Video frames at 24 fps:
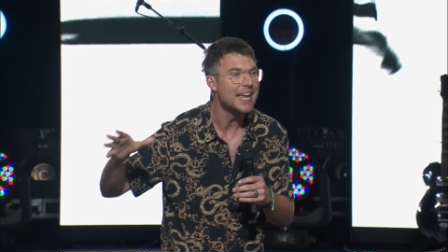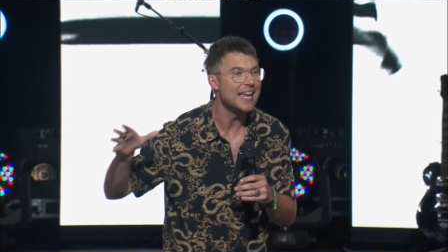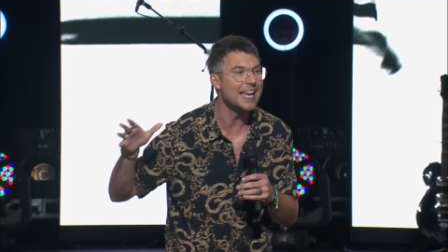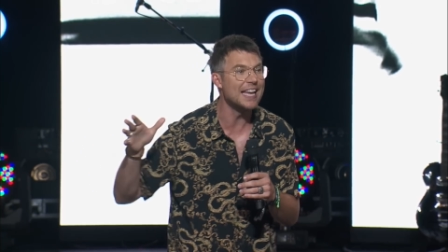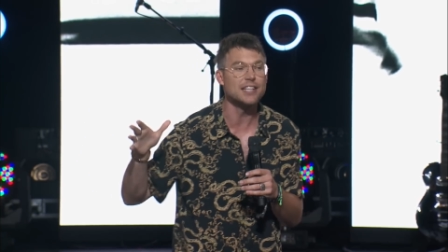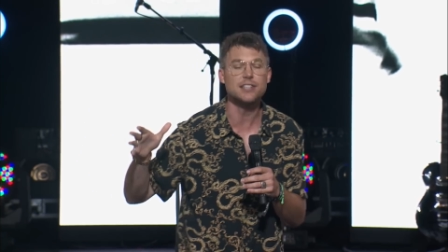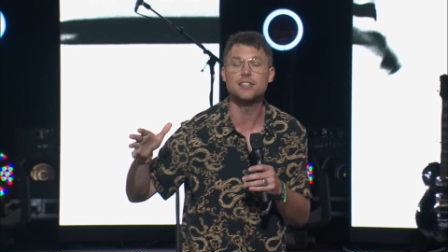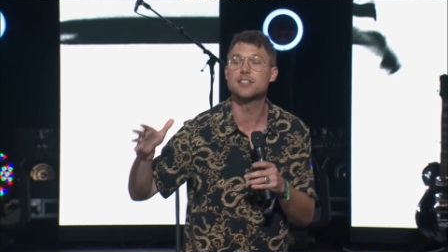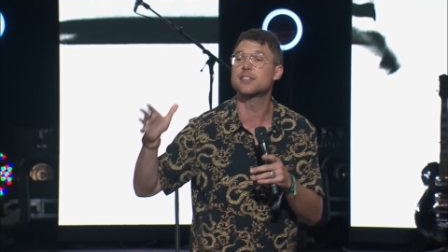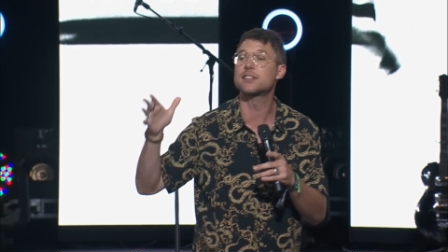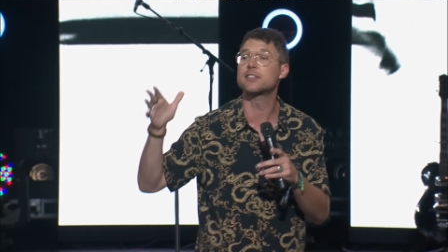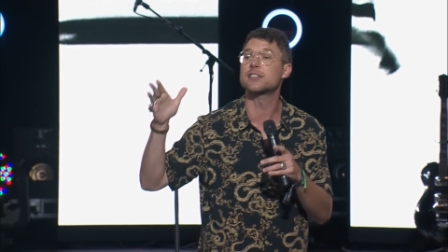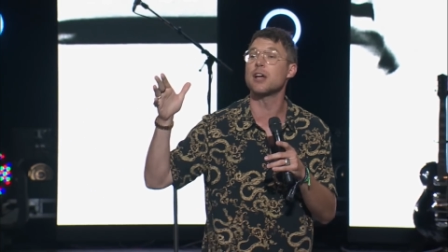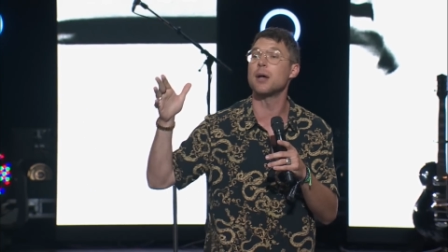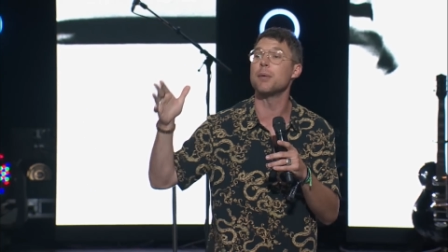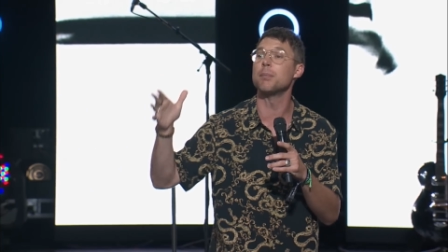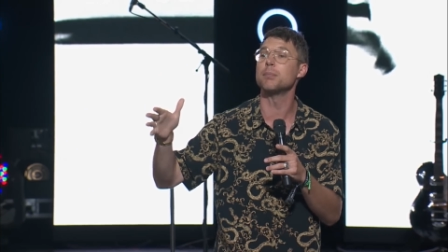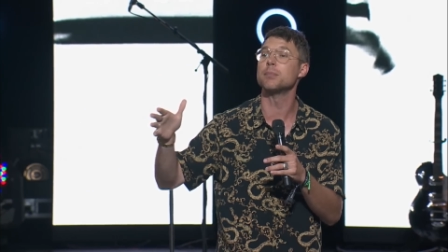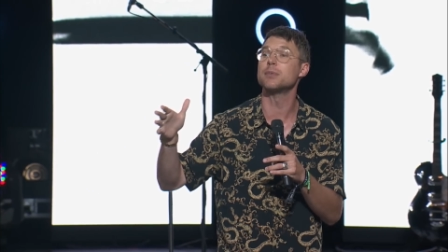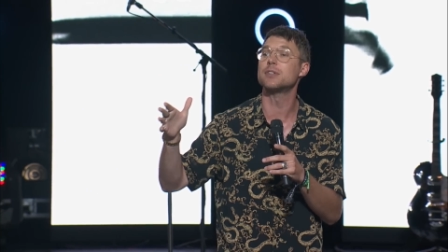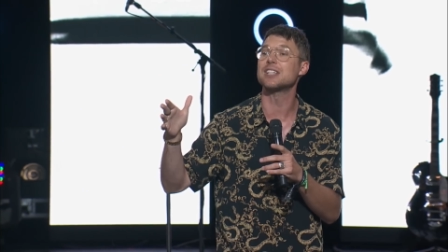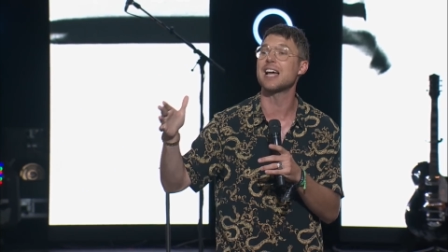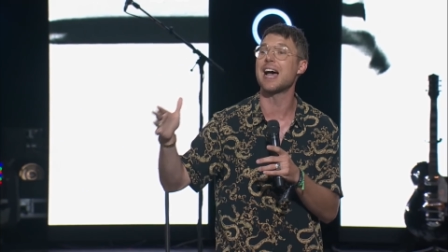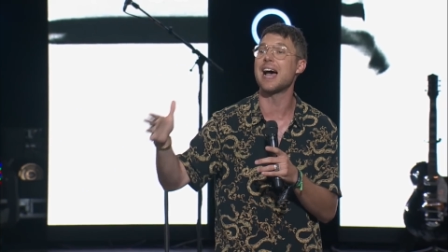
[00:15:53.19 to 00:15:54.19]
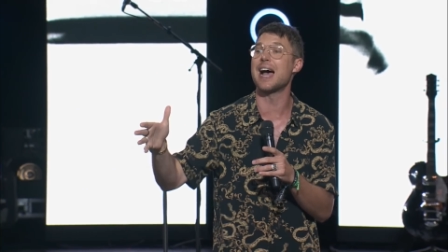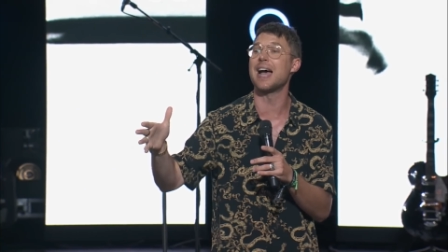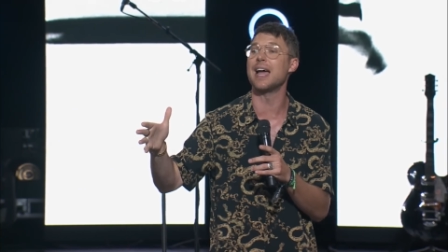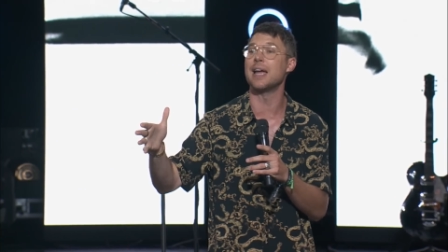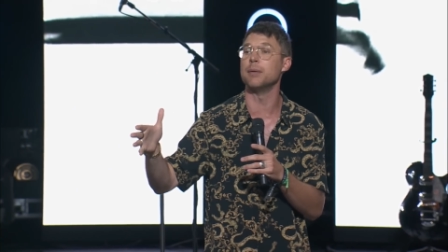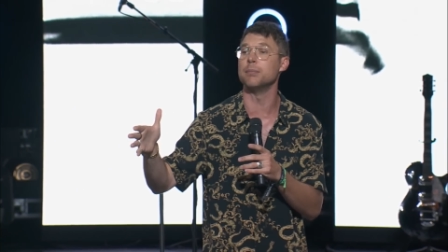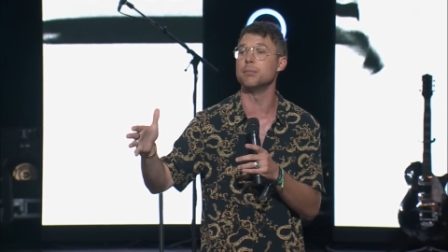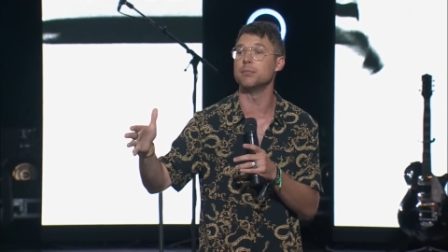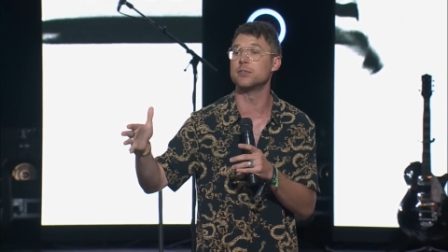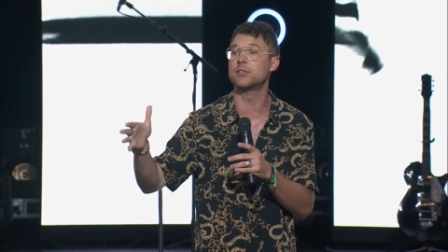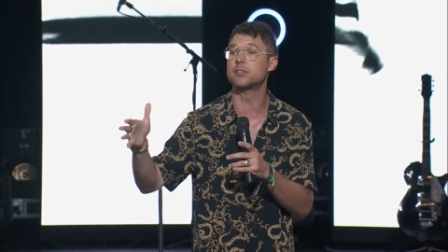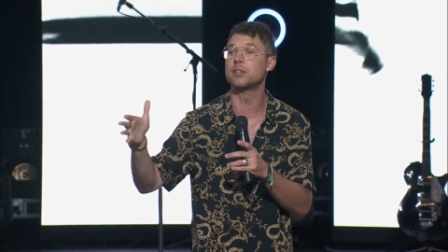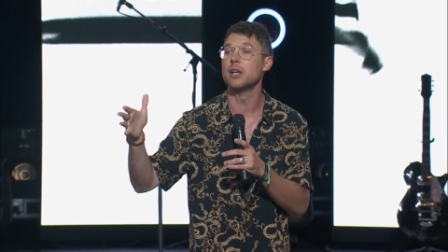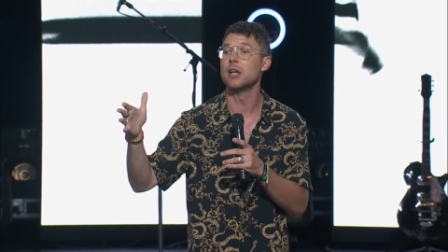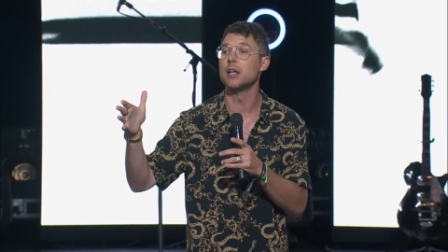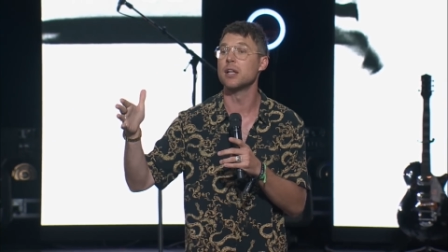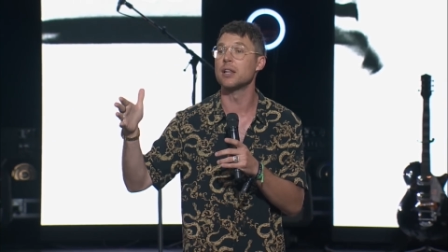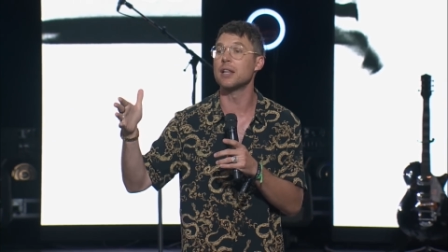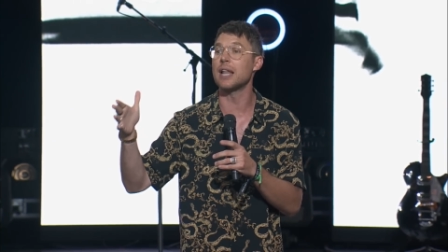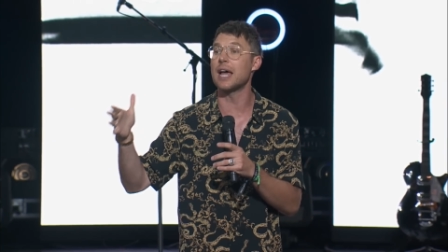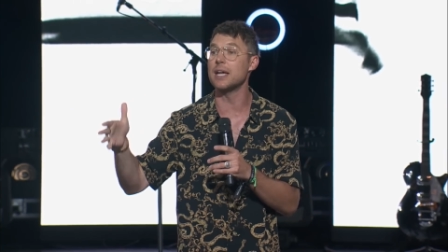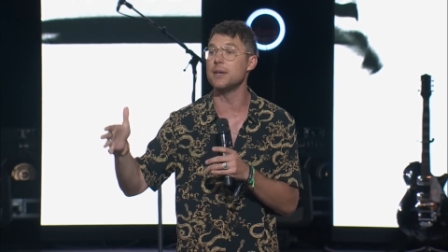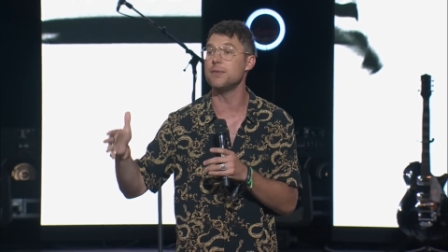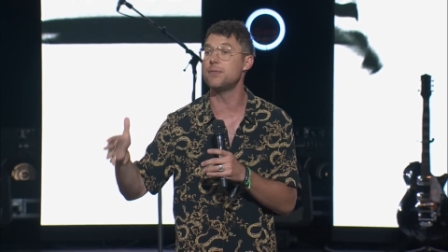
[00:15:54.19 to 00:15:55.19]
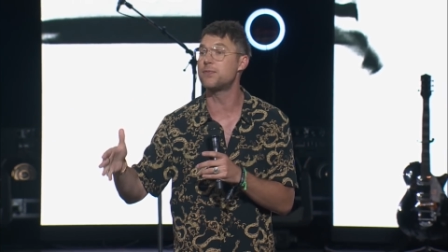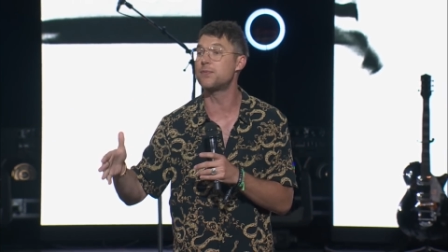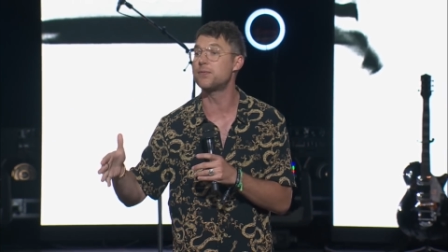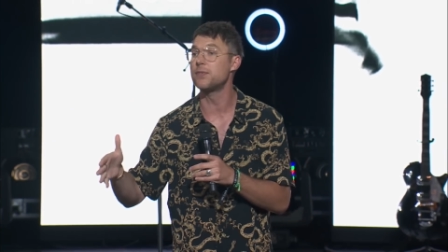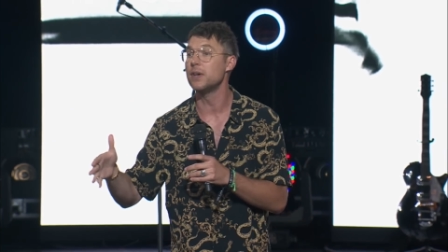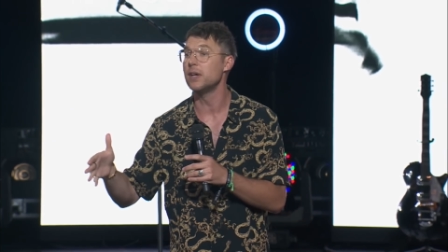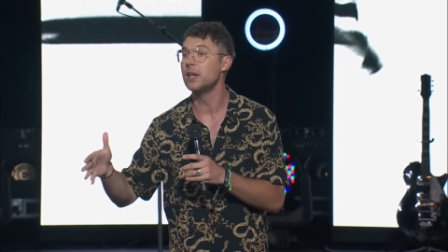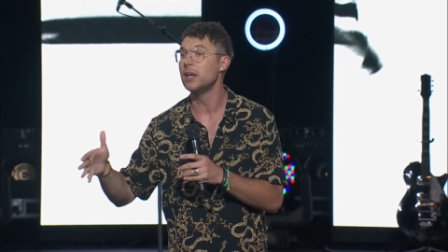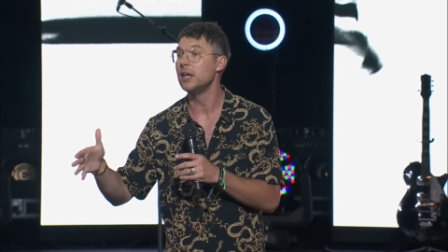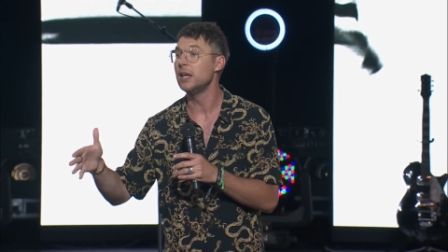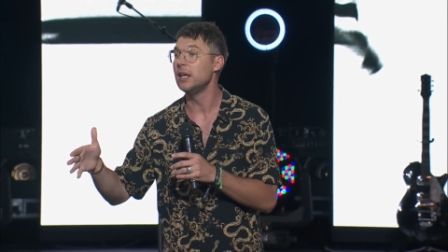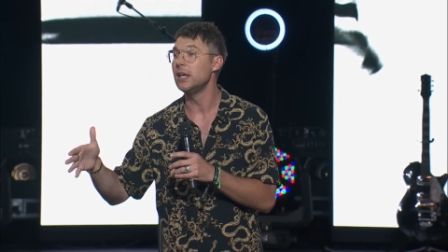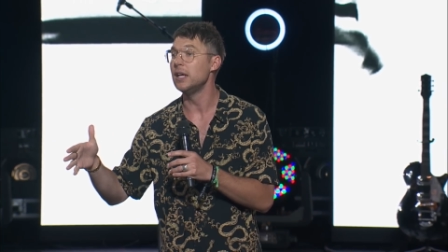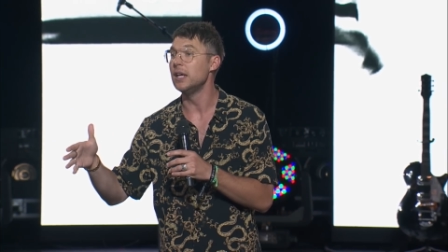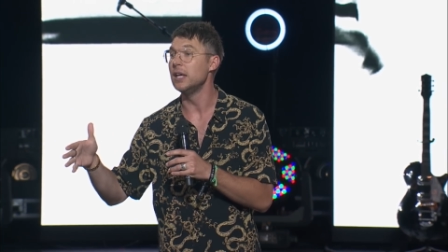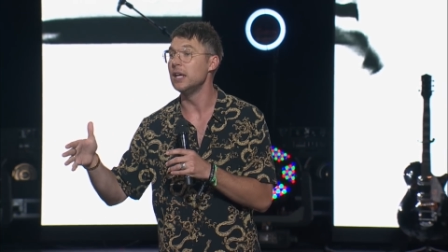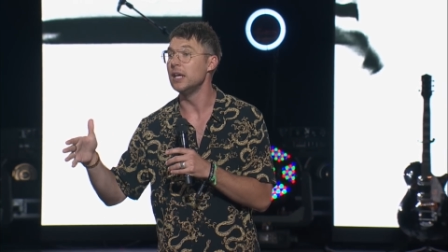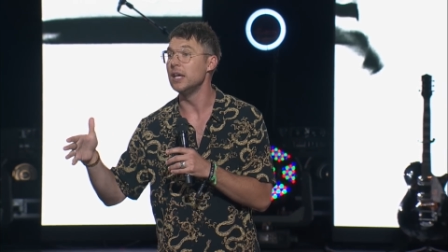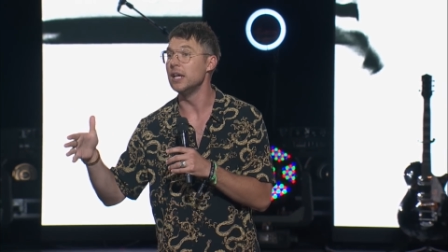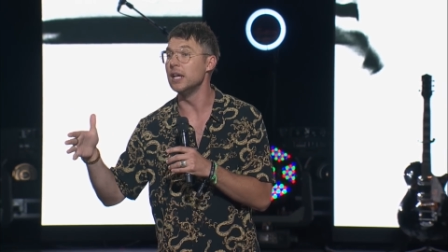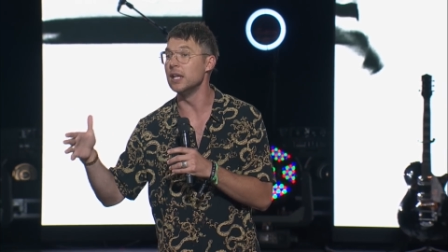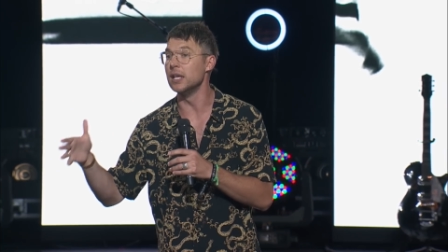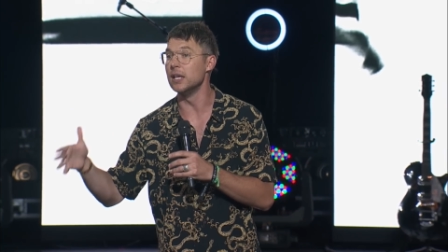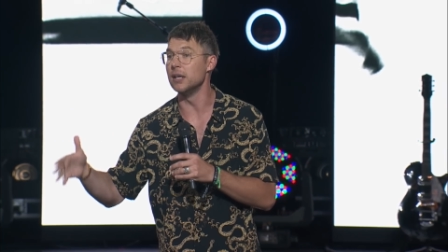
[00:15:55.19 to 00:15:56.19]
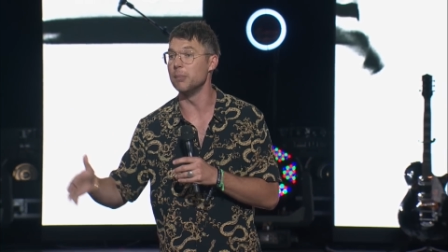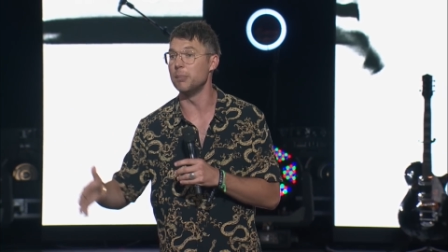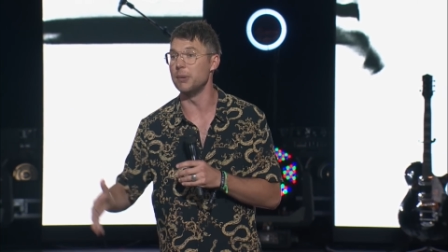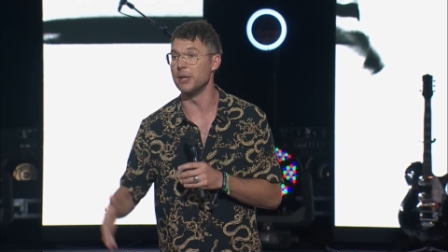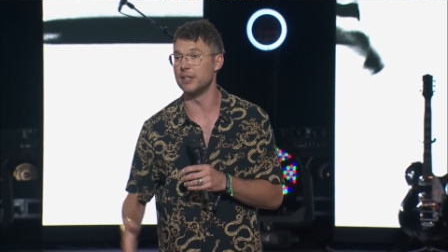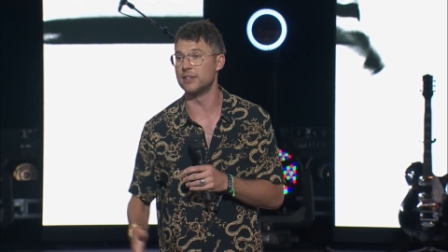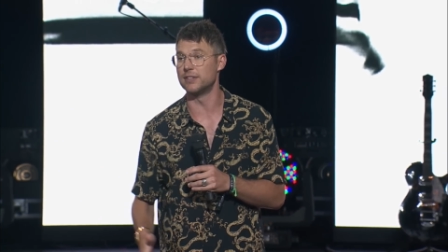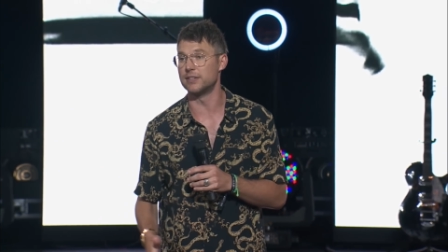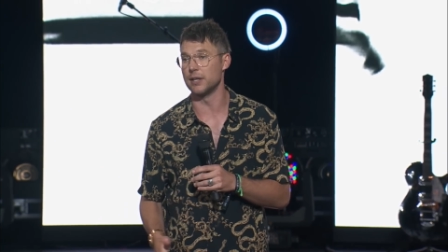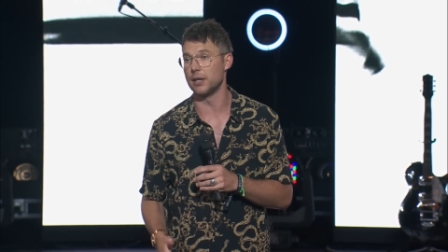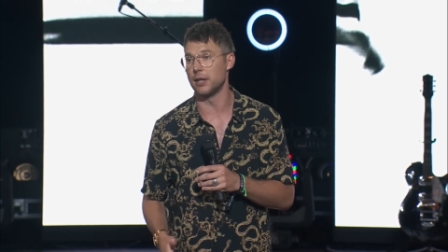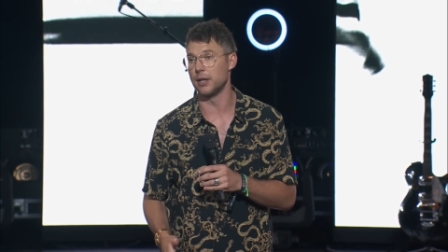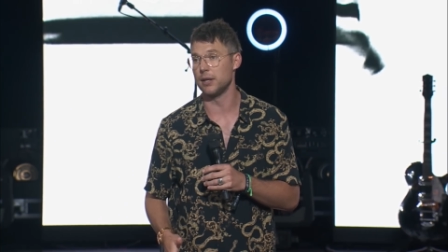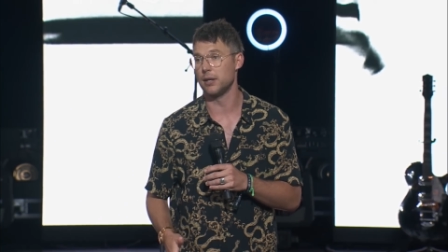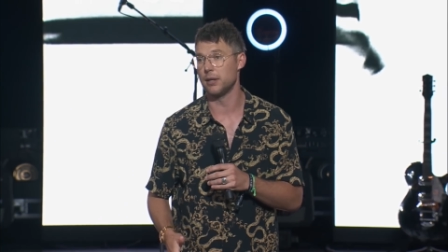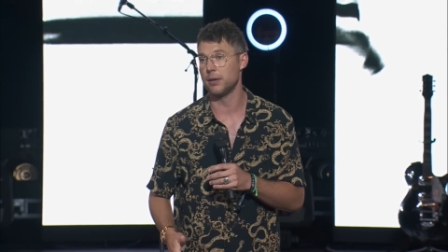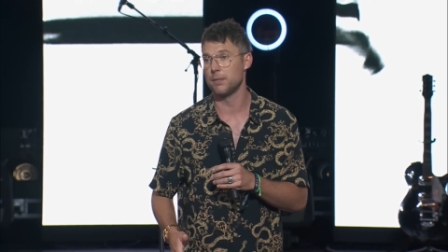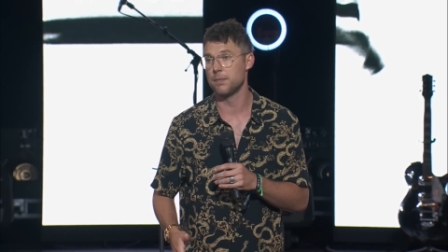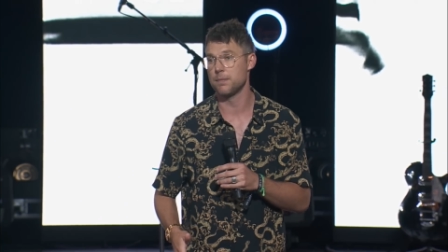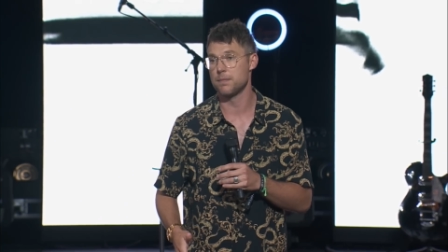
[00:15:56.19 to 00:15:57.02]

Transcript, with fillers: It's sometimes life in the big city.